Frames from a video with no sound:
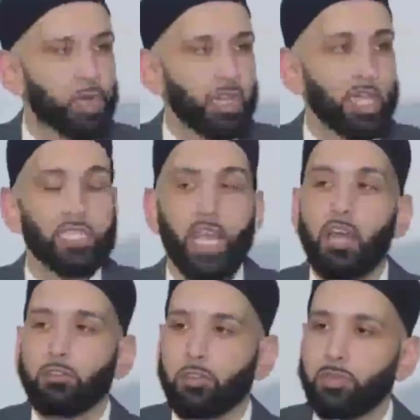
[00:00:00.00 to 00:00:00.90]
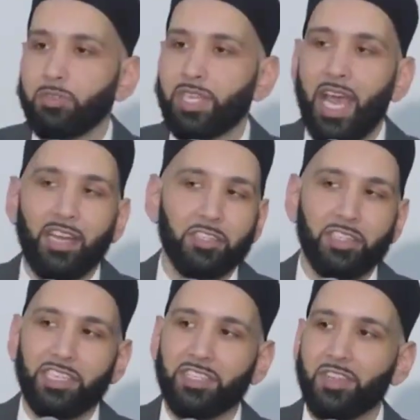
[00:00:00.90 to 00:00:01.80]
to Allah's attributes
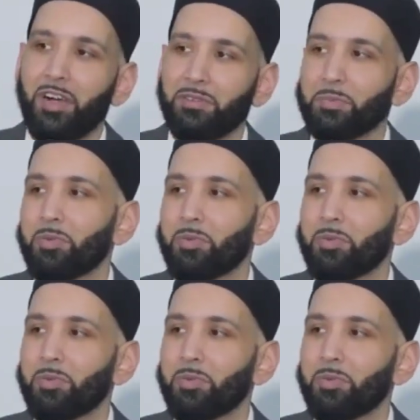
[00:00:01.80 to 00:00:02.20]
actually solves